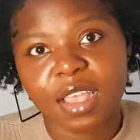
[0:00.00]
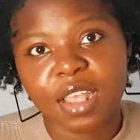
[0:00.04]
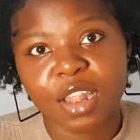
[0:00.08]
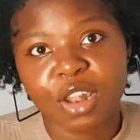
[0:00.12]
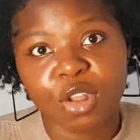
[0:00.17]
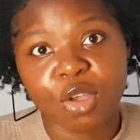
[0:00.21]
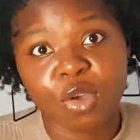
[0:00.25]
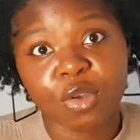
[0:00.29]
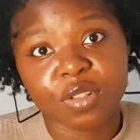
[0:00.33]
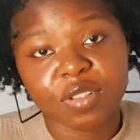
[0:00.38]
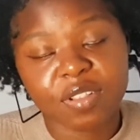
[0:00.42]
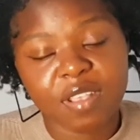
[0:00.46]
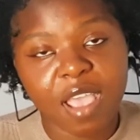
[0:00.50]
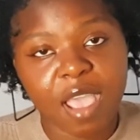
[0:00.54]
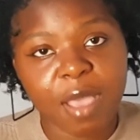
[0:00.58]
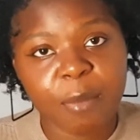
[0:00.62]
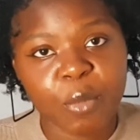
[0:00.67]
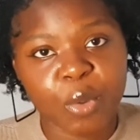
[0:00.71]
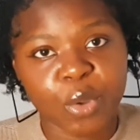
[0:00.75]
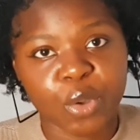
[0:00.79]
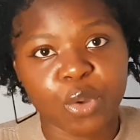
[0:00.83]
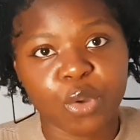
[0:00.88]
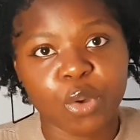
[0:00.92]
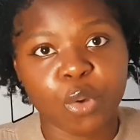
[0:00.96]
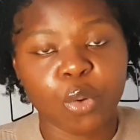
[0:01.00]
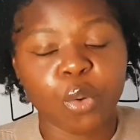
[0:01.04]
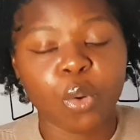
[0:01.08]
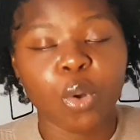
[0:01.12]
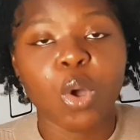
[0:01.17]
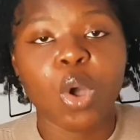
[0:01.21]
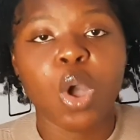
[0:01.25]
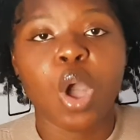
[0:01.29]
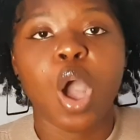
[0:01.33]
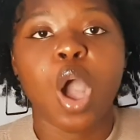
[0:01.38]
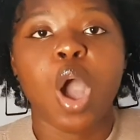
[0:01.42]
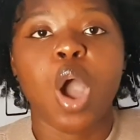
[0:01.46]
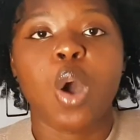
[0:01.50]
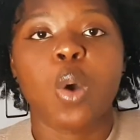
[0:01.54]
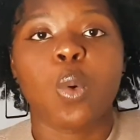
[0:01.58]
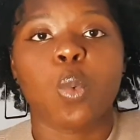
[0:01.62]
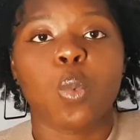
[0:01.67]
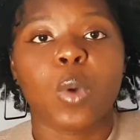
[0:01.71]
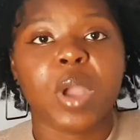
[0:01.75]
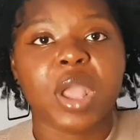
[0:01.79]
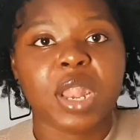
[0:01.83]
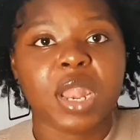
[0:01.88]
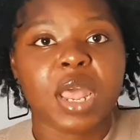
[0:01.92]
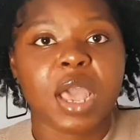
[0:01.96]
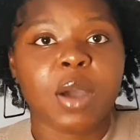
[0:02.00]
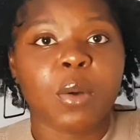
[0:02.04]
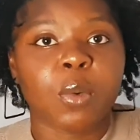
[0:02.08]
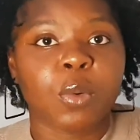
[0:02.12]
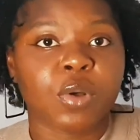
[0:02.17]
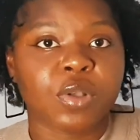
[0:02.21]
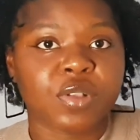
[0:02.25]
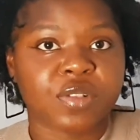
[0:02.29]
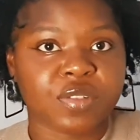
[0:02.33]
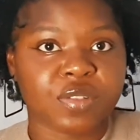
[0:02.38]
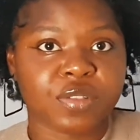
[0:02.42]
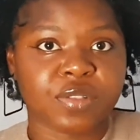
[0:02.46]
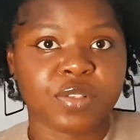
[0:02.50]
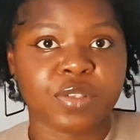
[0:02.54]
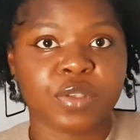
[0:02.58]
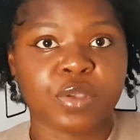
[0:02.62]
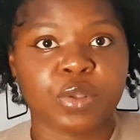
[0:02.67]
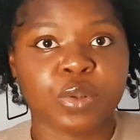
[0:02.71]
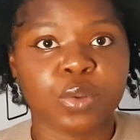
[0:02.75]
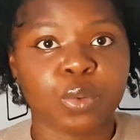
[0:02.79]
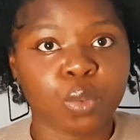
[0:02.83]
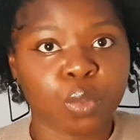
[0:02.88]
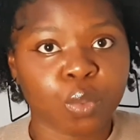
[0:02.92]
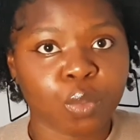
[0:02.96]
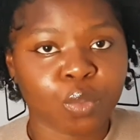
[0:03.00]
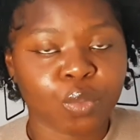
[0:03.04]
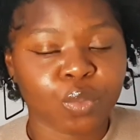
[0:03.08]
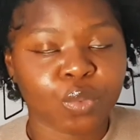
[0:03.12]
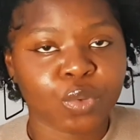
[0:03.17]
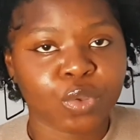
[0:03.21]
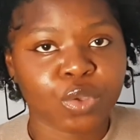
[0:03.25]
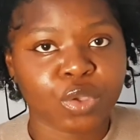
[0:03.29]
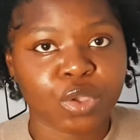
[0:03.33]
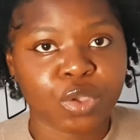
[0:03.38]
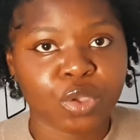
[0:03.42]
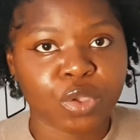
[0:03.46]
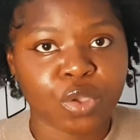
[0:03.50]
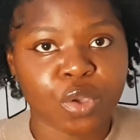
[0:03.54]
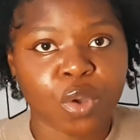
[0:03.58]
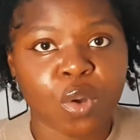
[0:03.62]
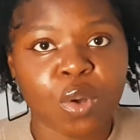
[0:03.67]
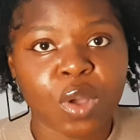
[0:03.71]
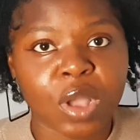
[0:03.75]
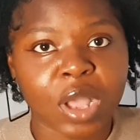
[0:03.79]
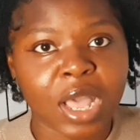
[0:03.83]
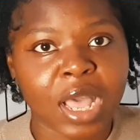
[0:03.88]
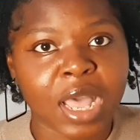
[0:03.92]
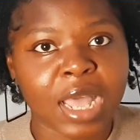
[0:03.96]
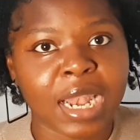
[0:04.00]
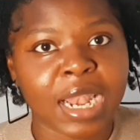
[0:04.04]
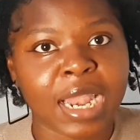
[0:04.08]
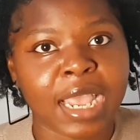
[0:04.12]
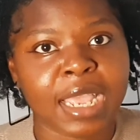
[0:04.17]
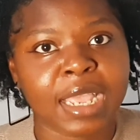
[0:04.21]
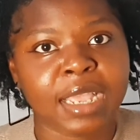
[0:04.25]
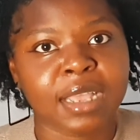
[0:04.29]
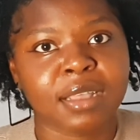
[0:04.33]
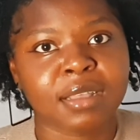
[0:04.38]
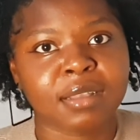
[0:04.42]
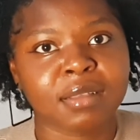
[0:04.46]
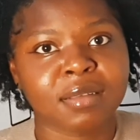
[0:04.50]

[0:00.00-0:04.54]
long time ago when I was, you know, younger,